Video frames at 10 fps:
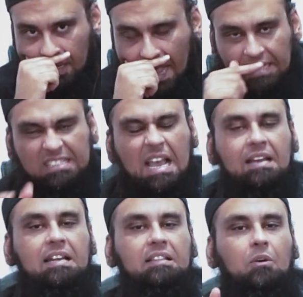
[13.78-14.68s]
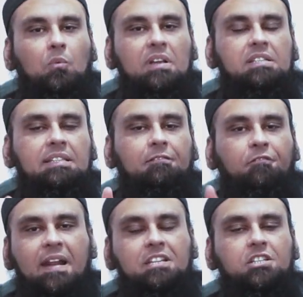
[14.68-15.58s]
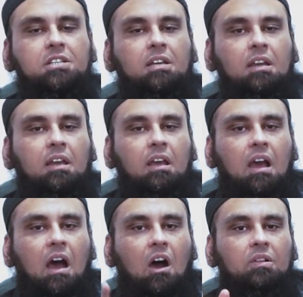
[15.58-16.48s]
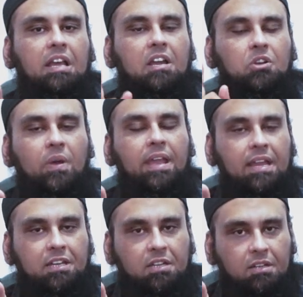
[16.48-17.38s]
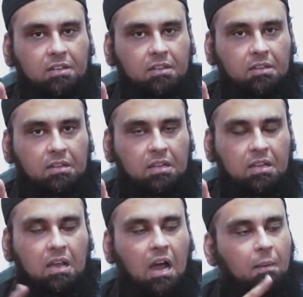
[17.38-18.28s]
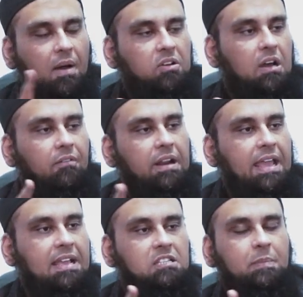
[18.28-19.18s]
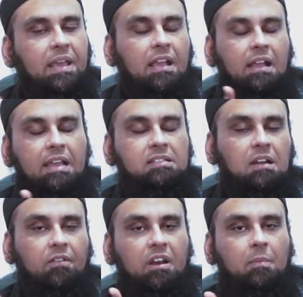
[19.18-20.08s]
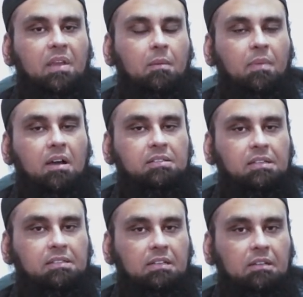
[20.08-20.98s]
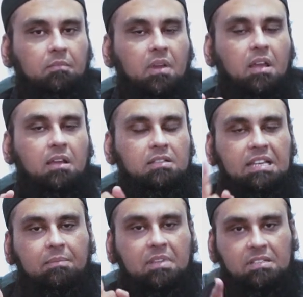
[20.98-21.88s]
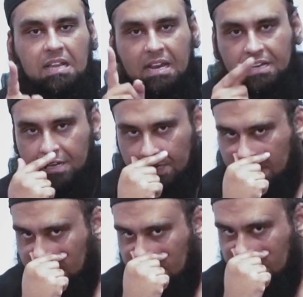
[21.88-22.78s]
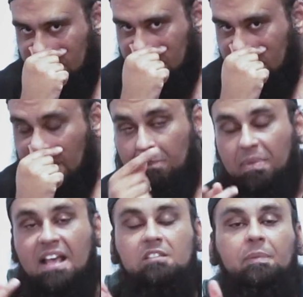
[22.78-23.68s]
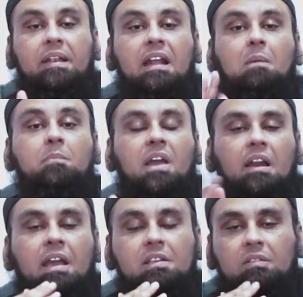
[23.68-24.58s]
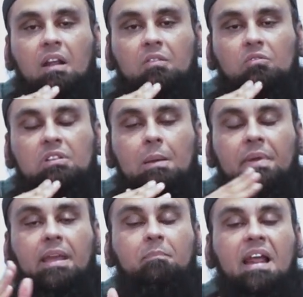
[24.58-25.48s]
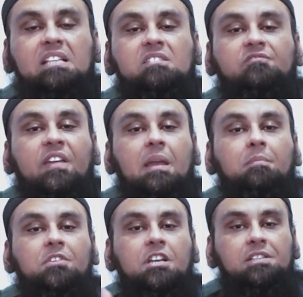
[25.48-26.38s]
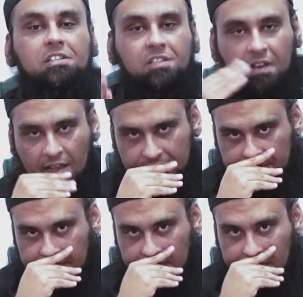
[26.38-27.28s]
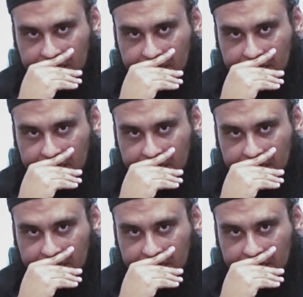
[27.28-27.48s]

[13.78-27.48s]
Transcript: Exactly the worst, the French, how they are doing it about our against speaking against our Nabi Apak Sallallahu same this guy did it. He blasphemed Ambi alayhi salatu salam. He blasphemed Jesus Christ.